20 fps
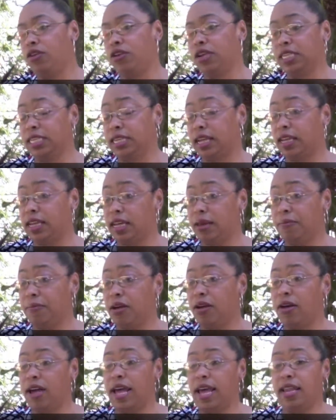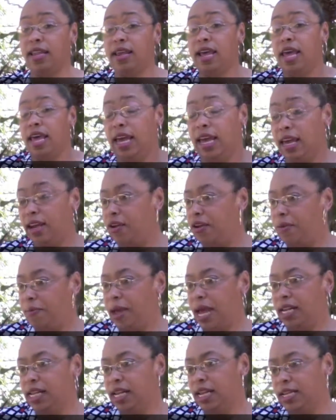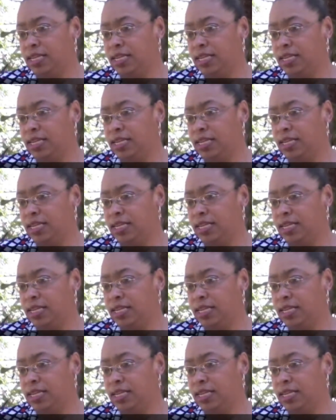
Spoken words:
You can send an email and get on the mailing